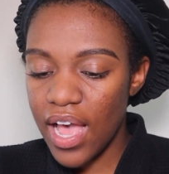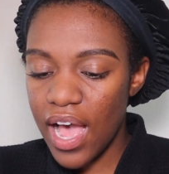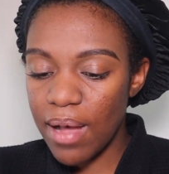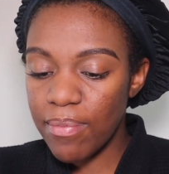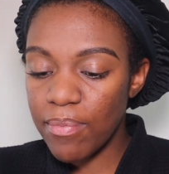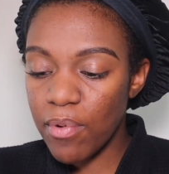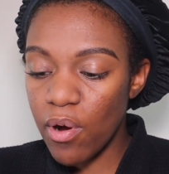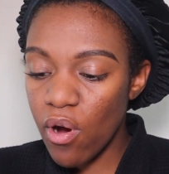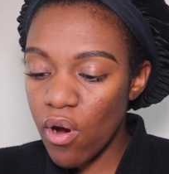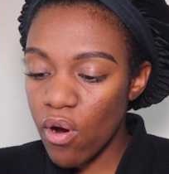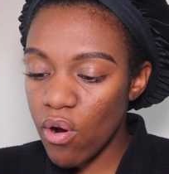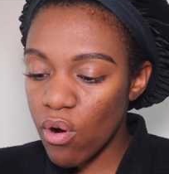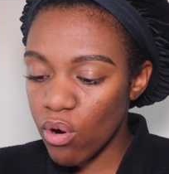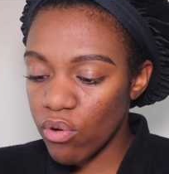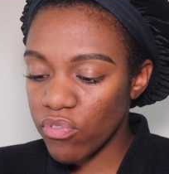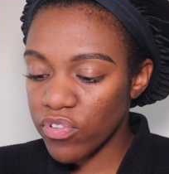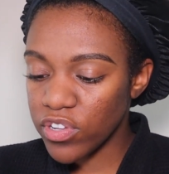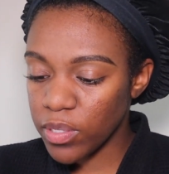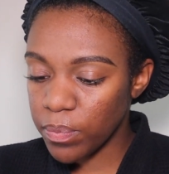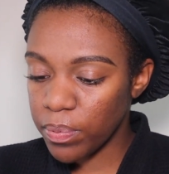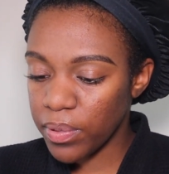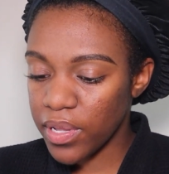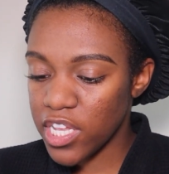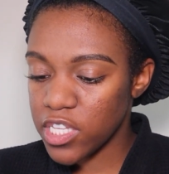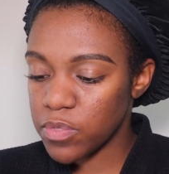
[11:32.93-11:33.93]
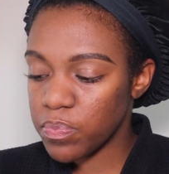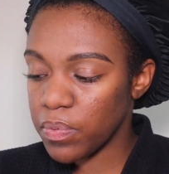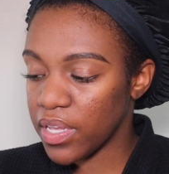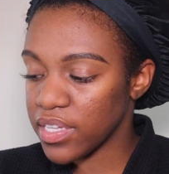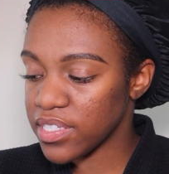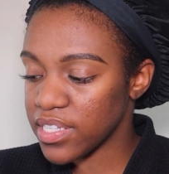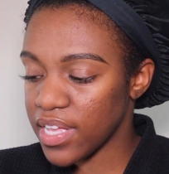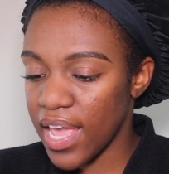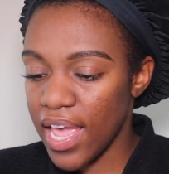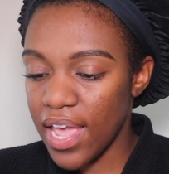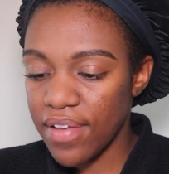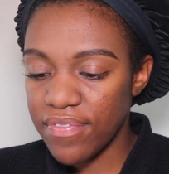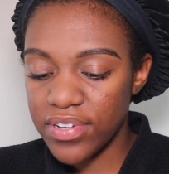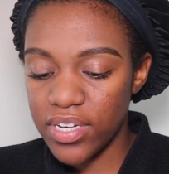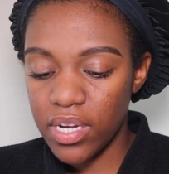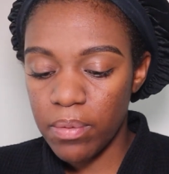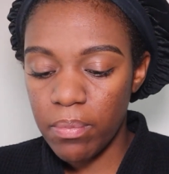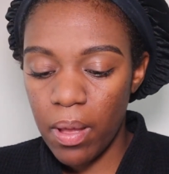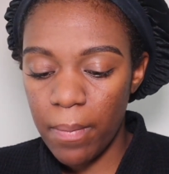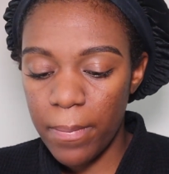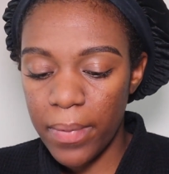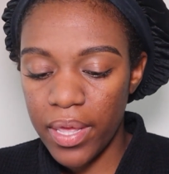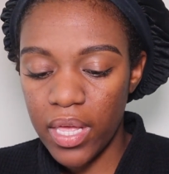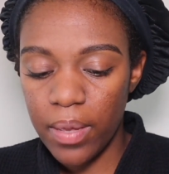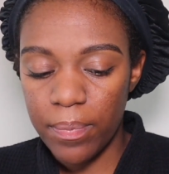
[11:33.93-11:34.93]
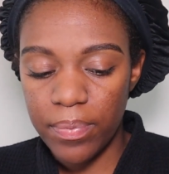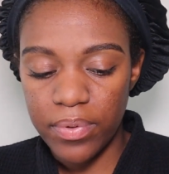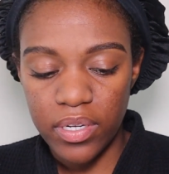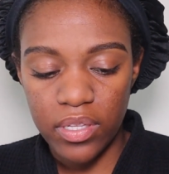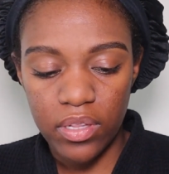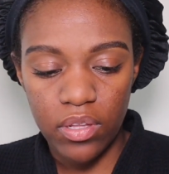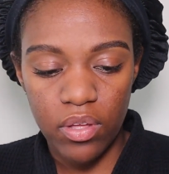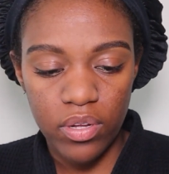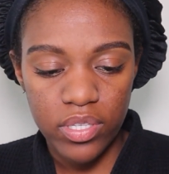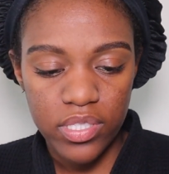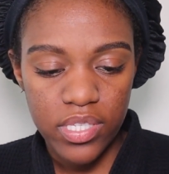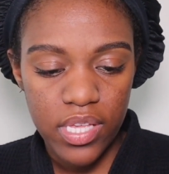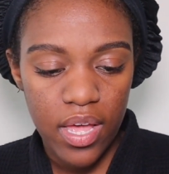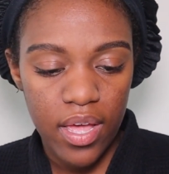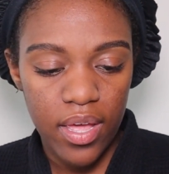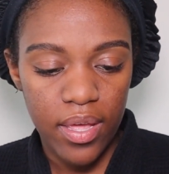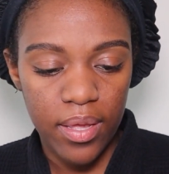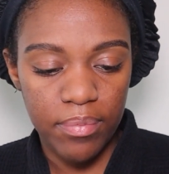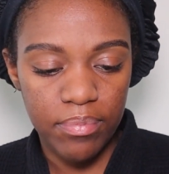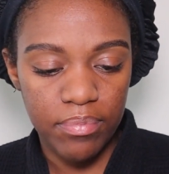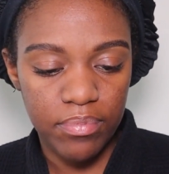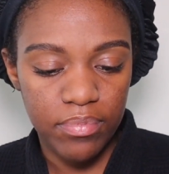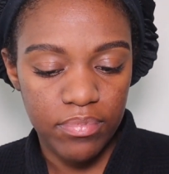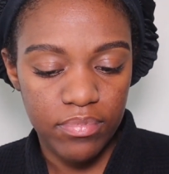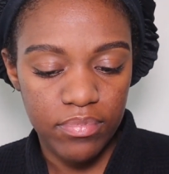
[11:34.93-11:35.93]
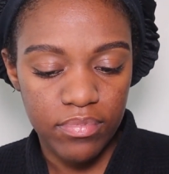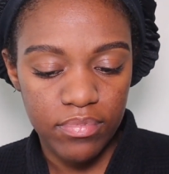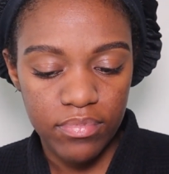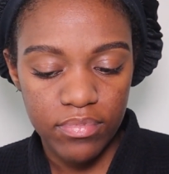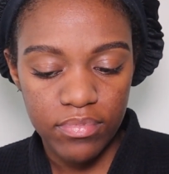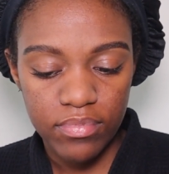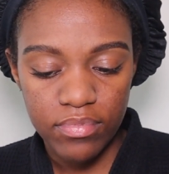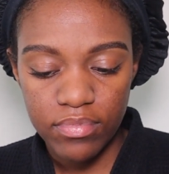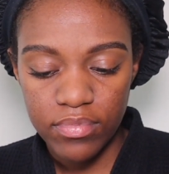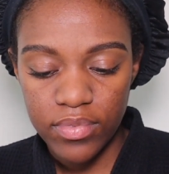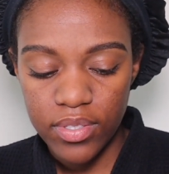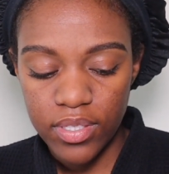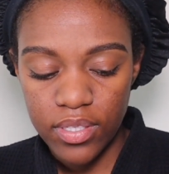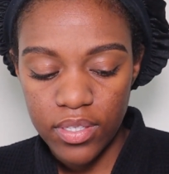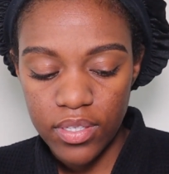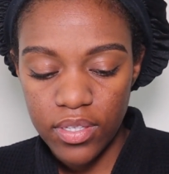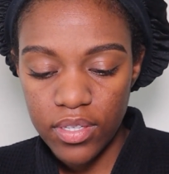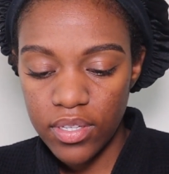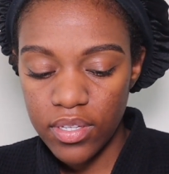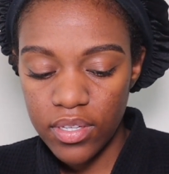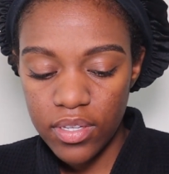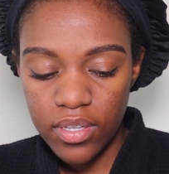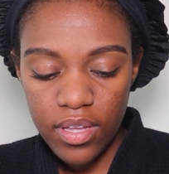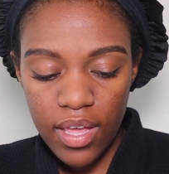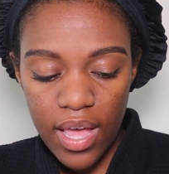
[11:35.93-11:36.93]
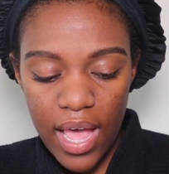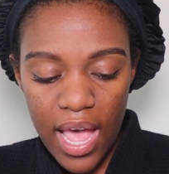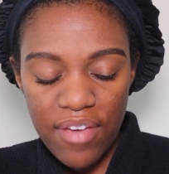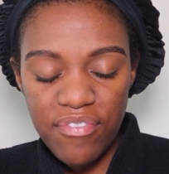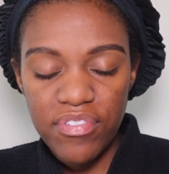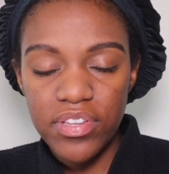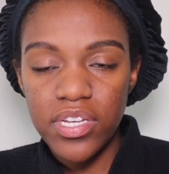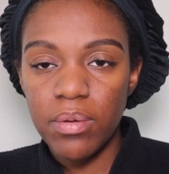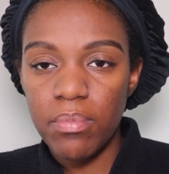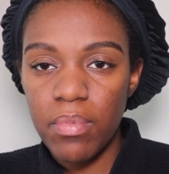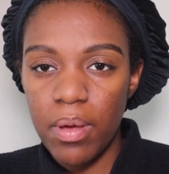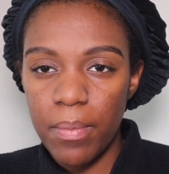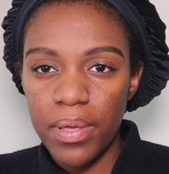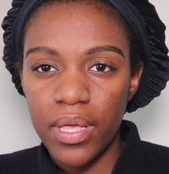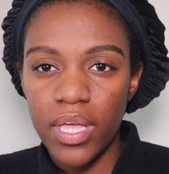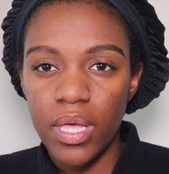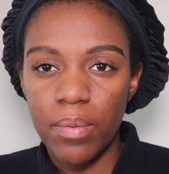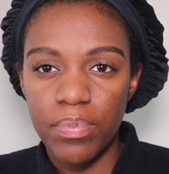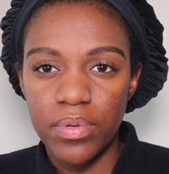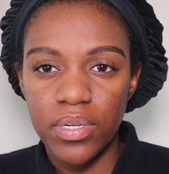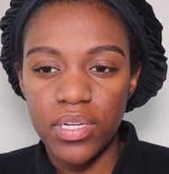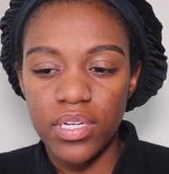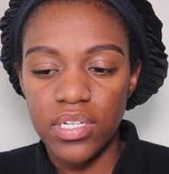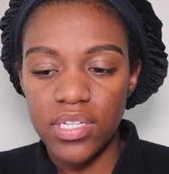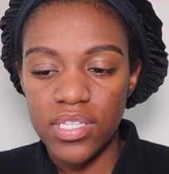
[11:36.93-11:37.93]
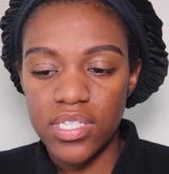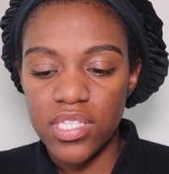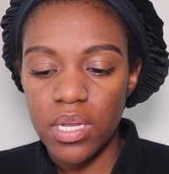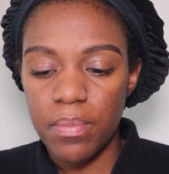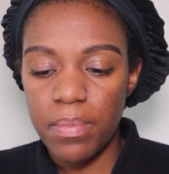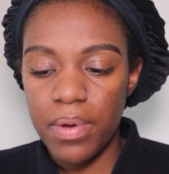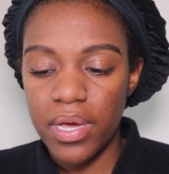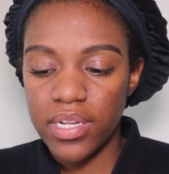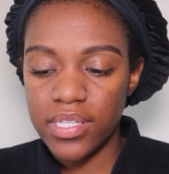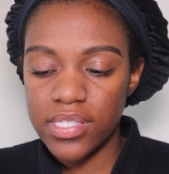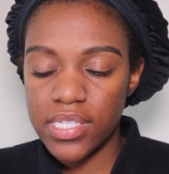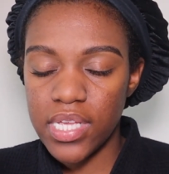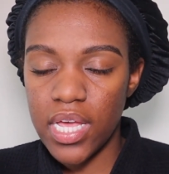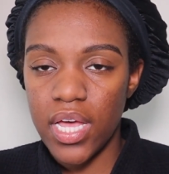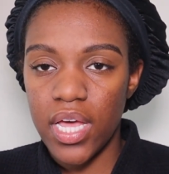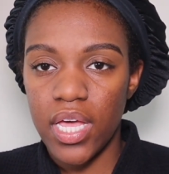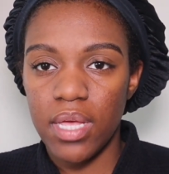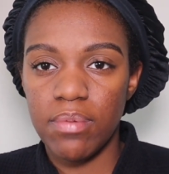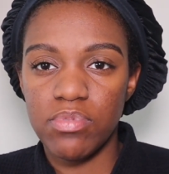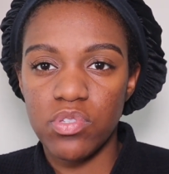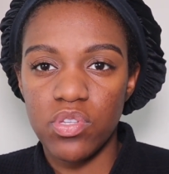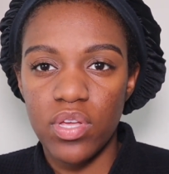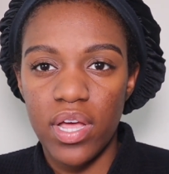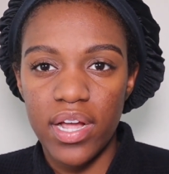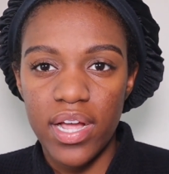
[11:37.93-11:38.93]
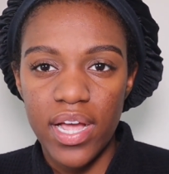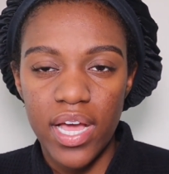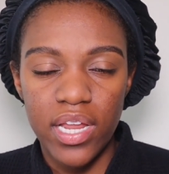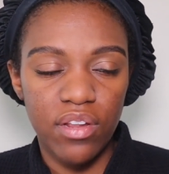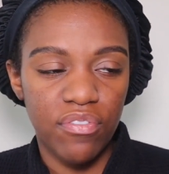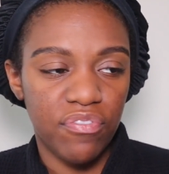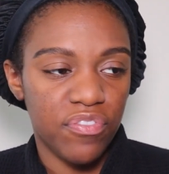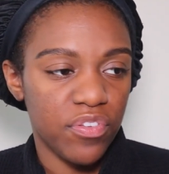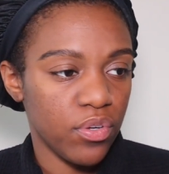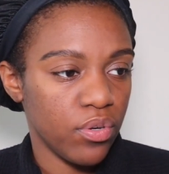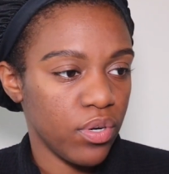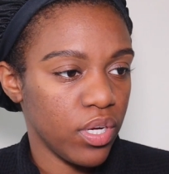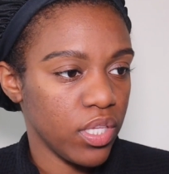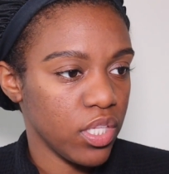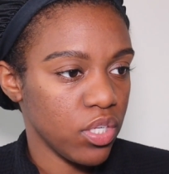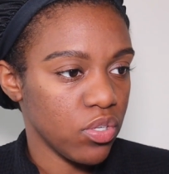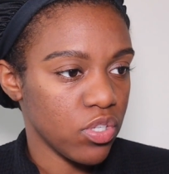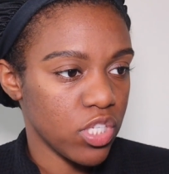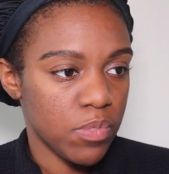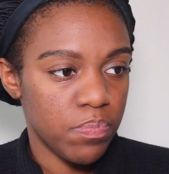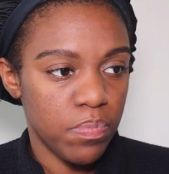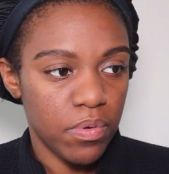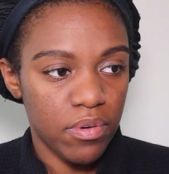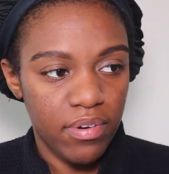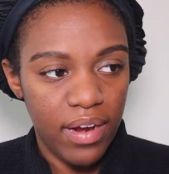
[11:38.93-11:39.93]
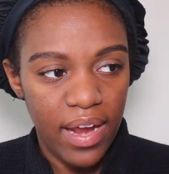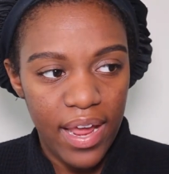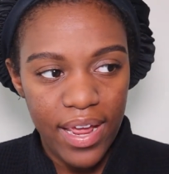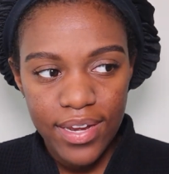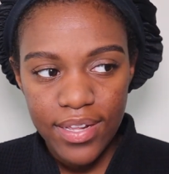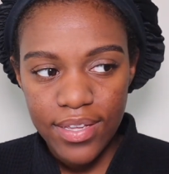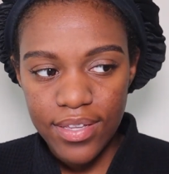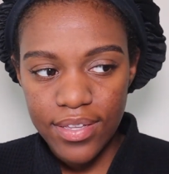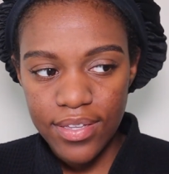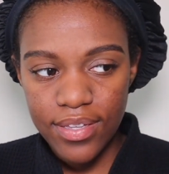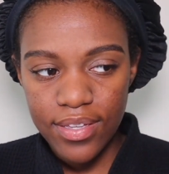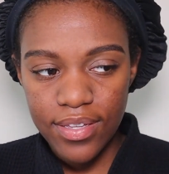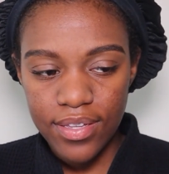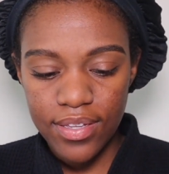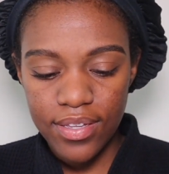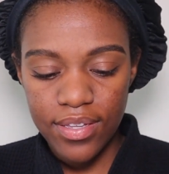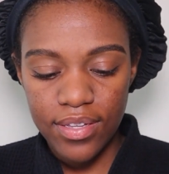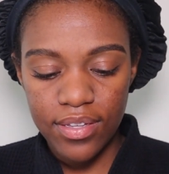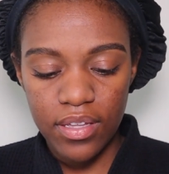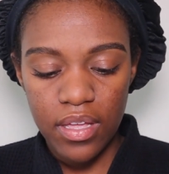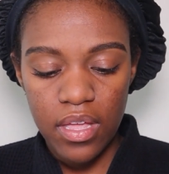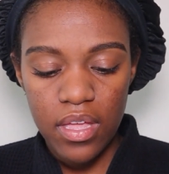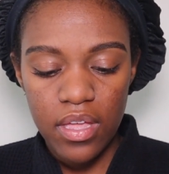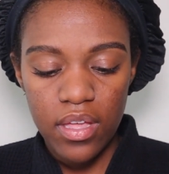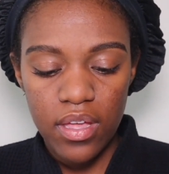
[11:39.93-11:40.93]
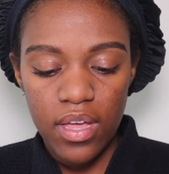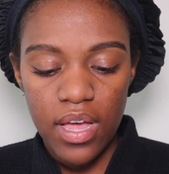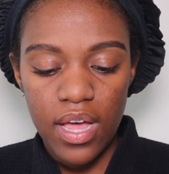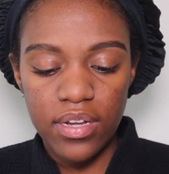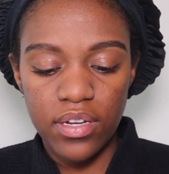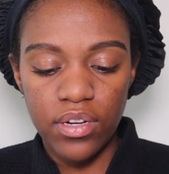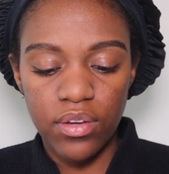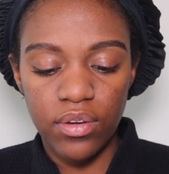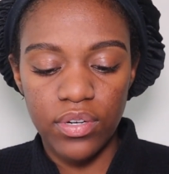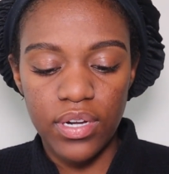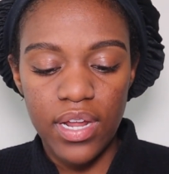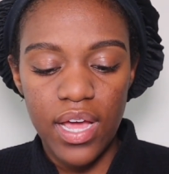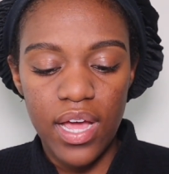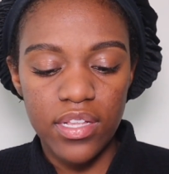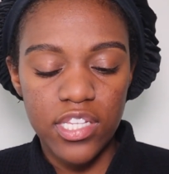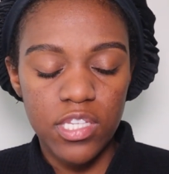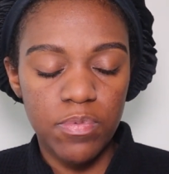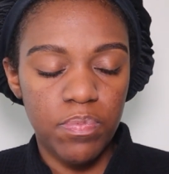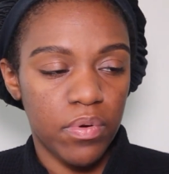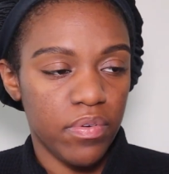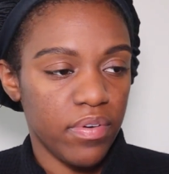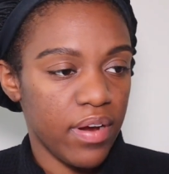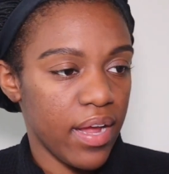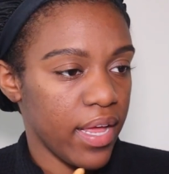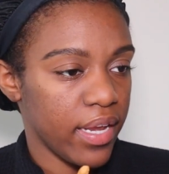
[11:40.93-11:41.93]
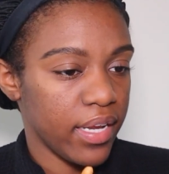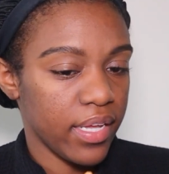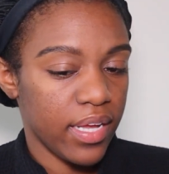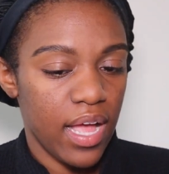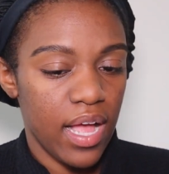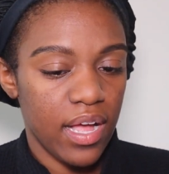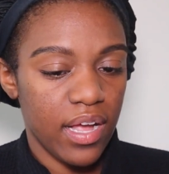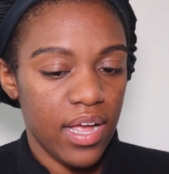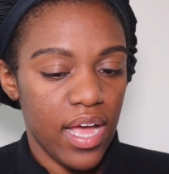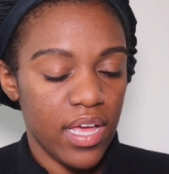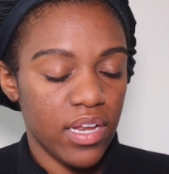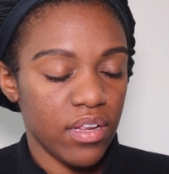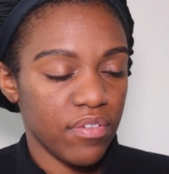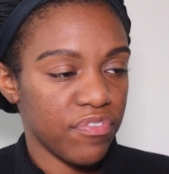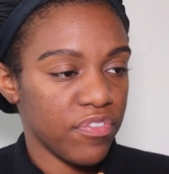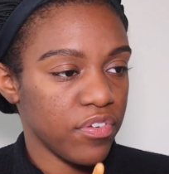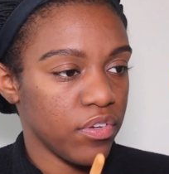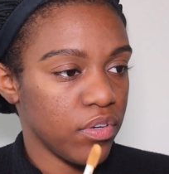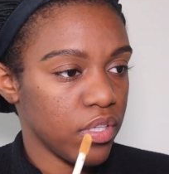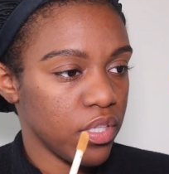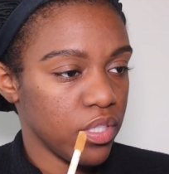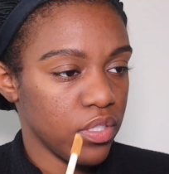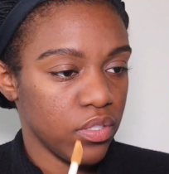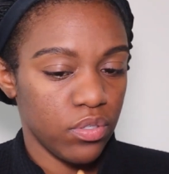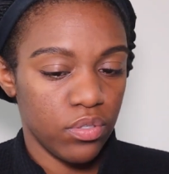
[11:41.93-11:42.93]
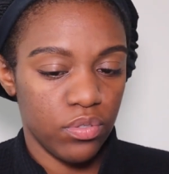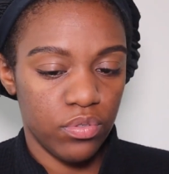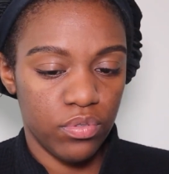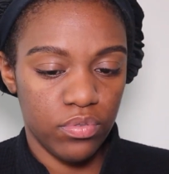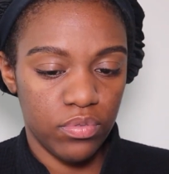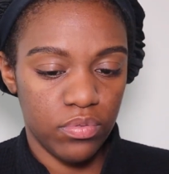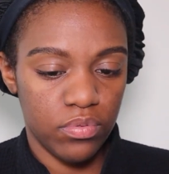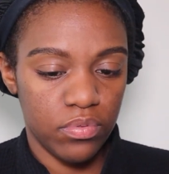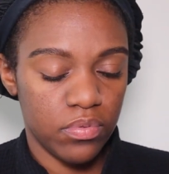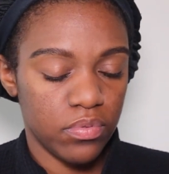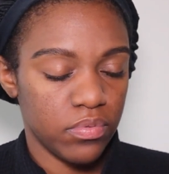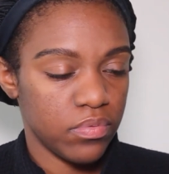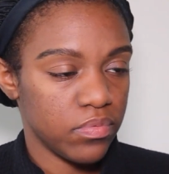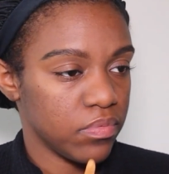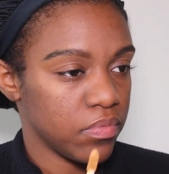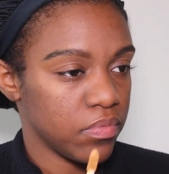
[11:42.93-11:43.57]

I'm all over the place because I haven't done my makeup in a long time. I haven't done my makeup in a decent amount of time, so I kind of feel a little sporadic. No, not sporadic. I kind of feel a little